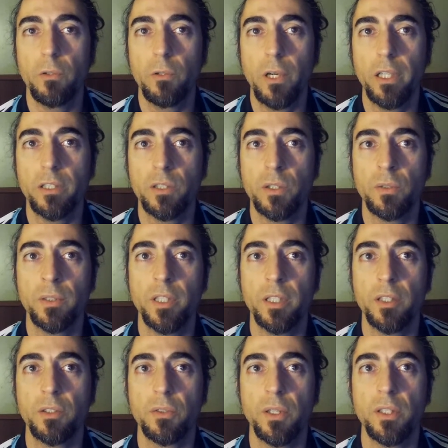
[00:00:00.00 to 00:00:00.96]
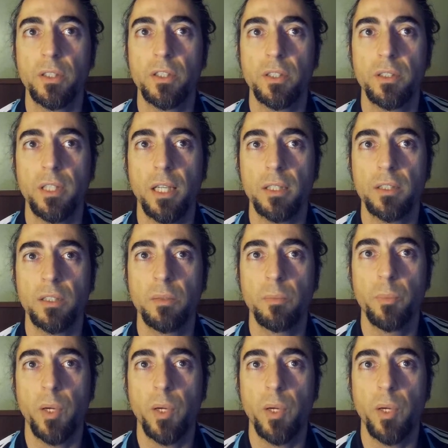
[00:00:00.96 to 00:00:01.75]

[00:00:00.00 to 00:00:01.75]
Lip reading: writes on TechCrunch that